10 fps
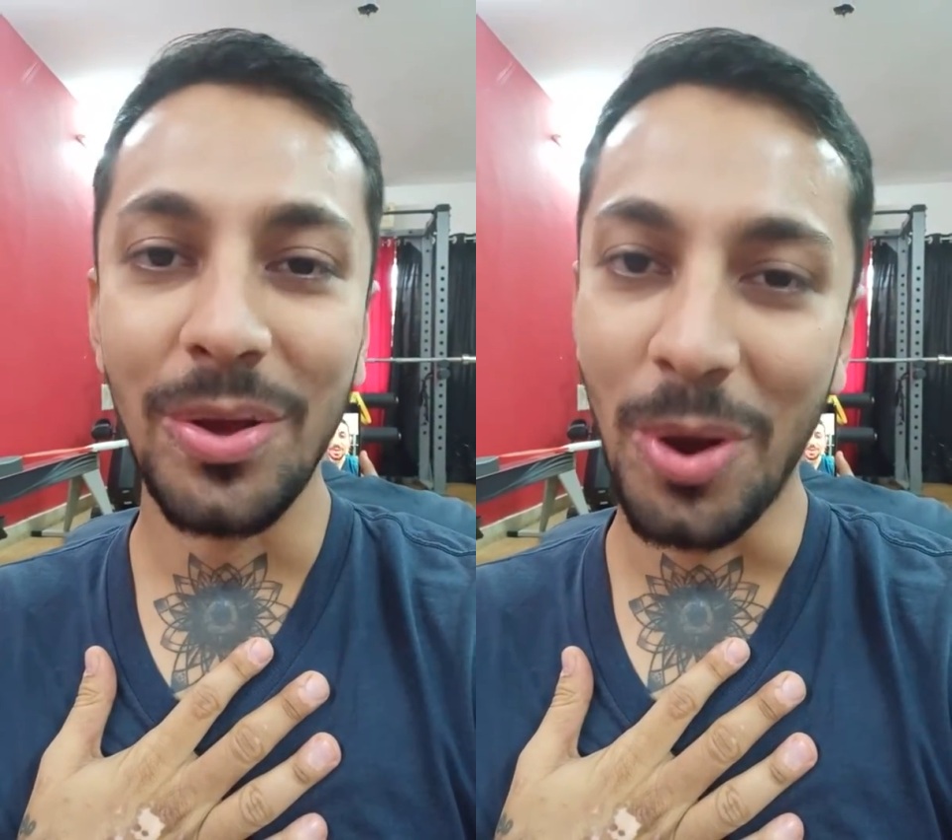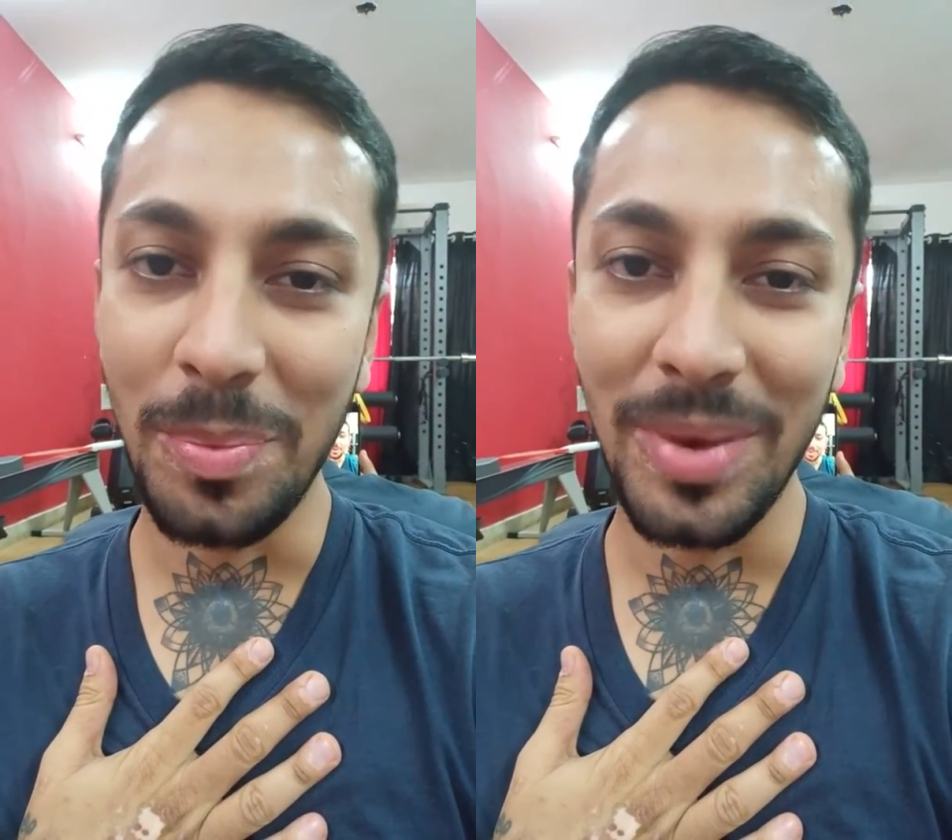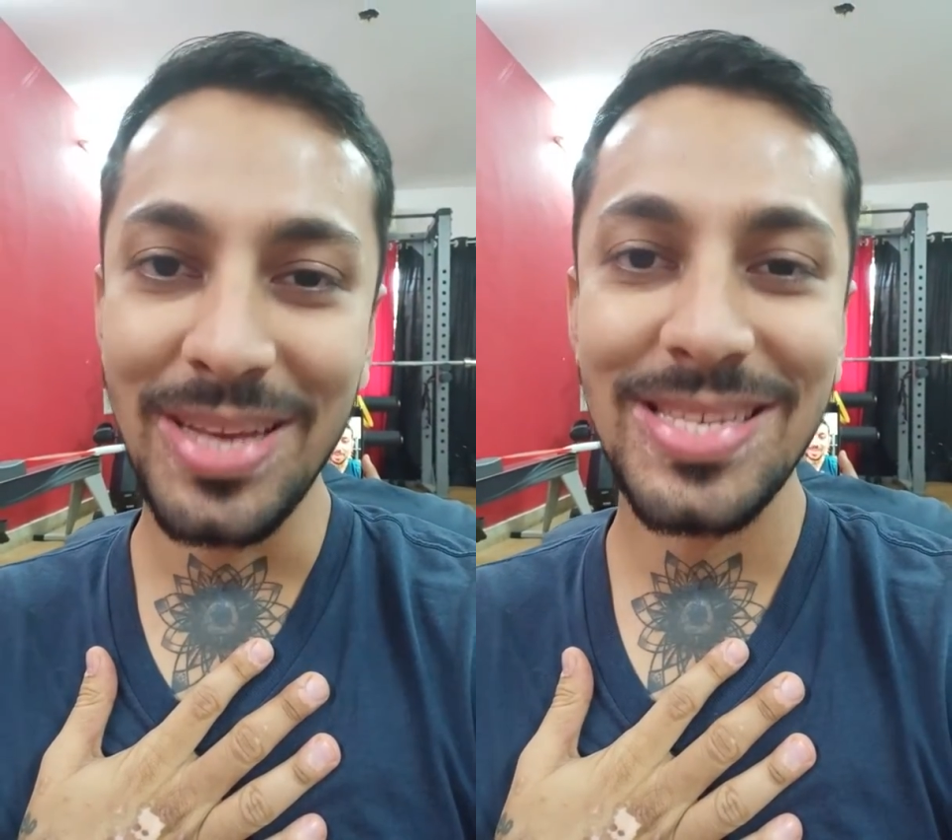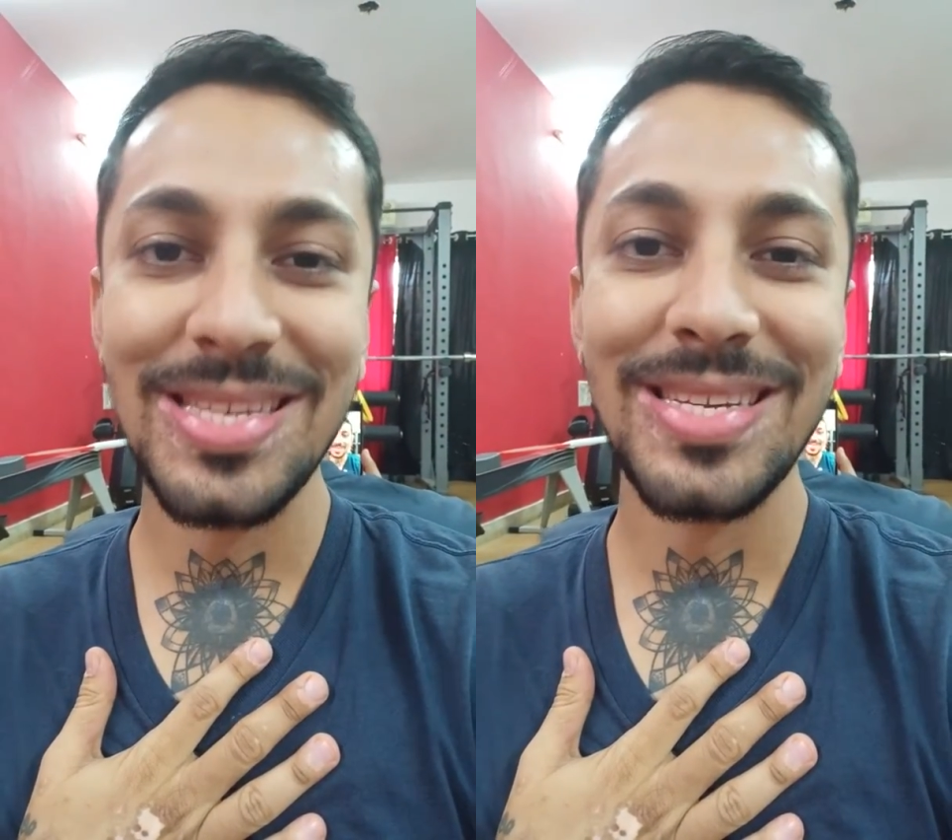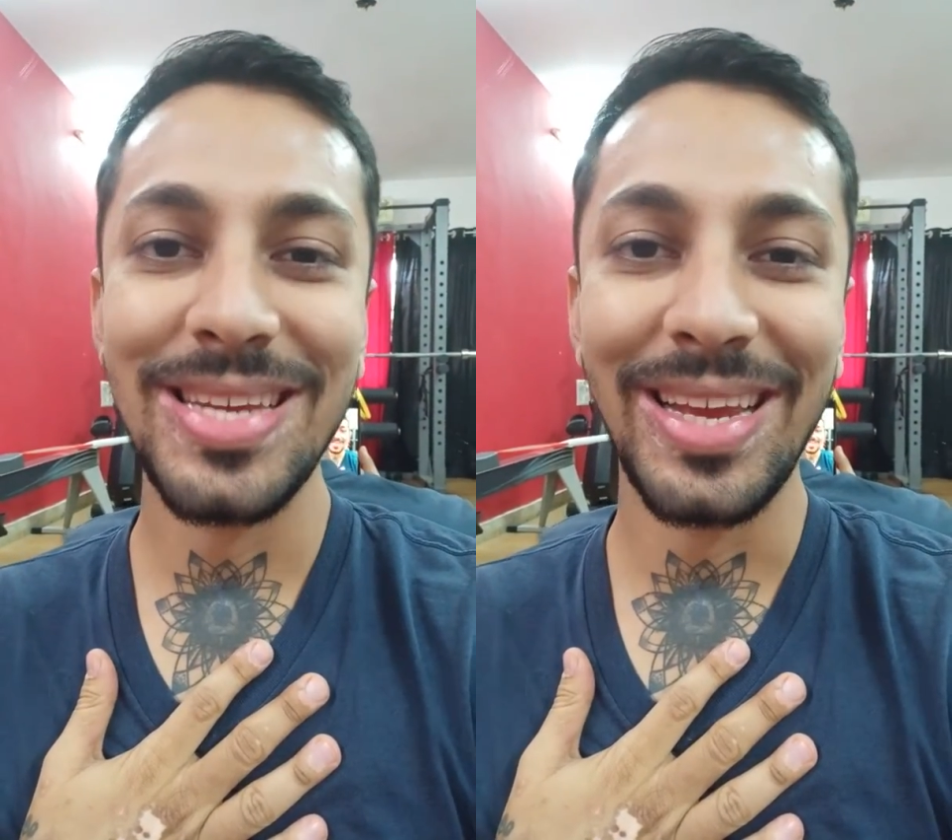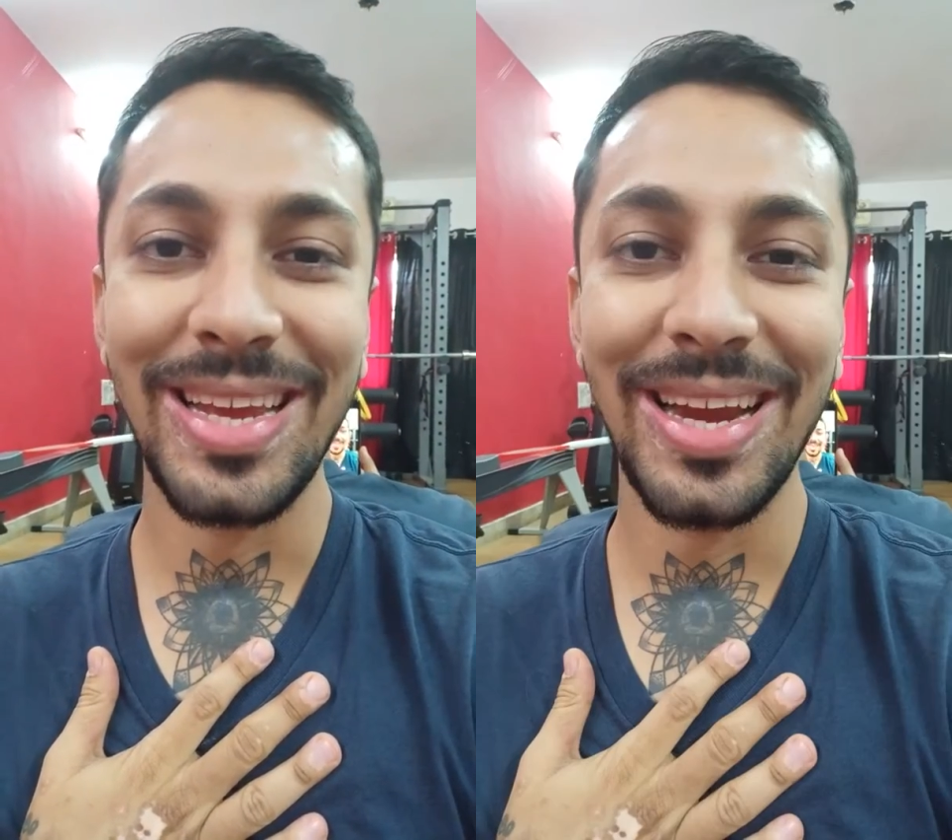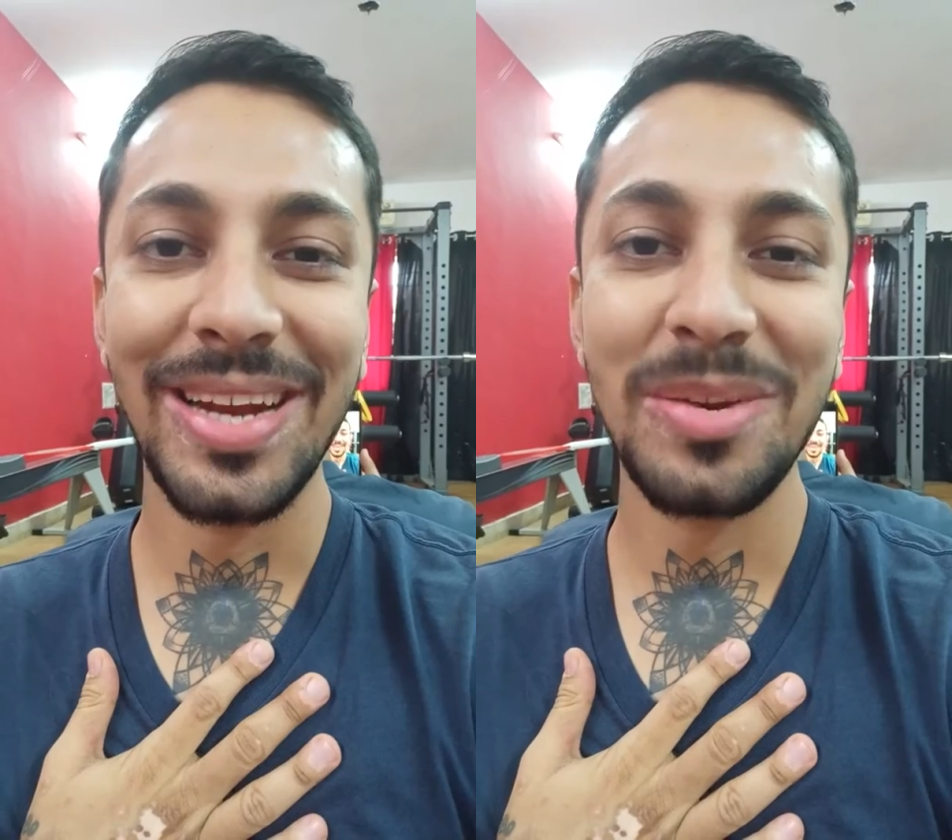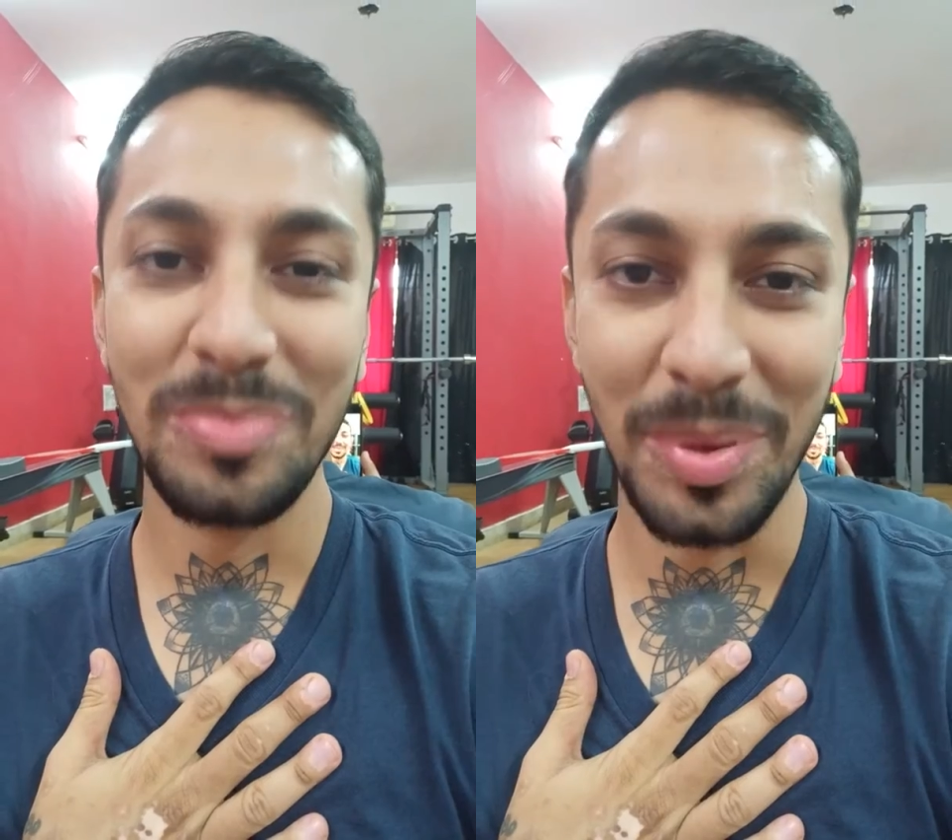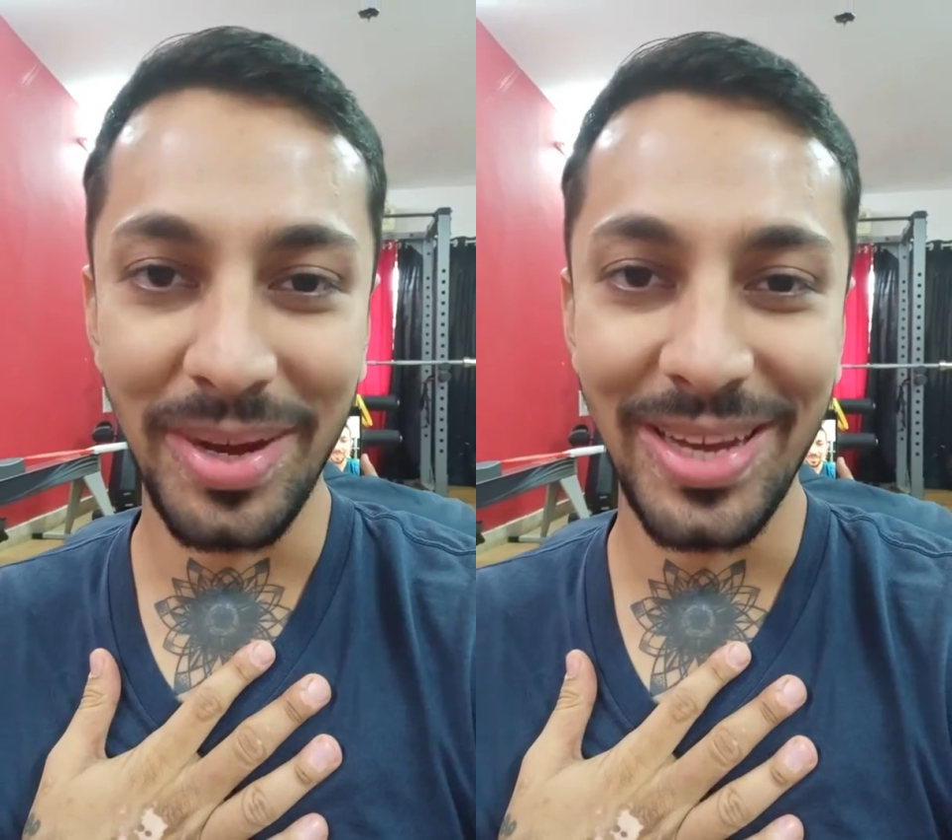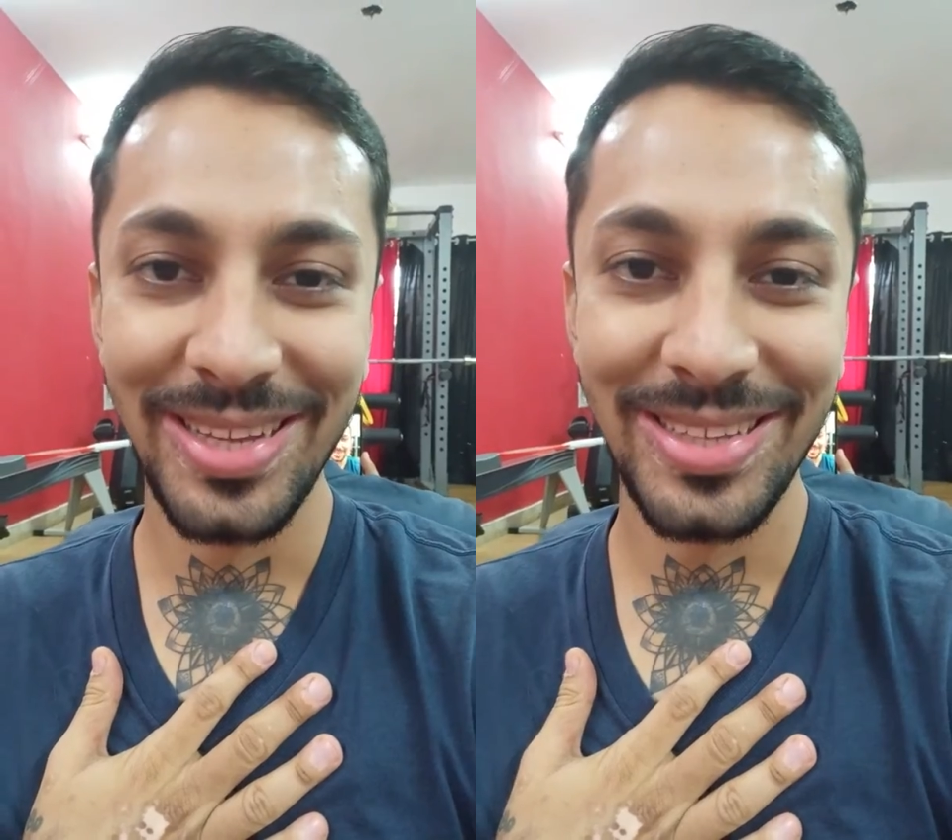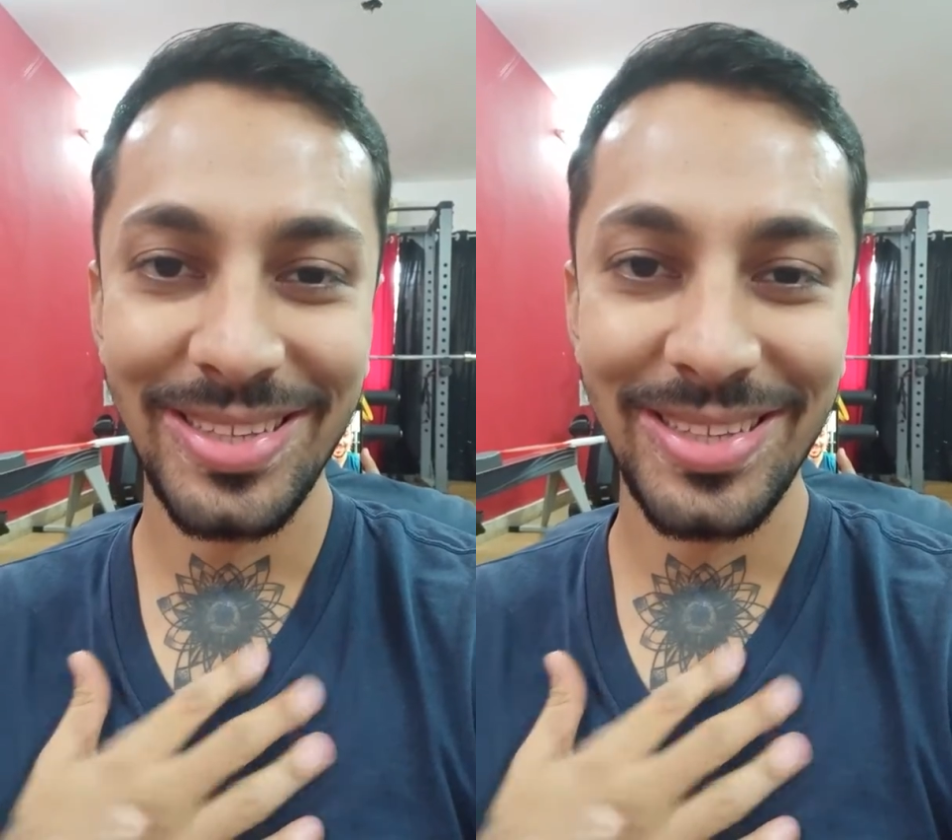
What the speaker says: God bless. Take care. Bye-bye.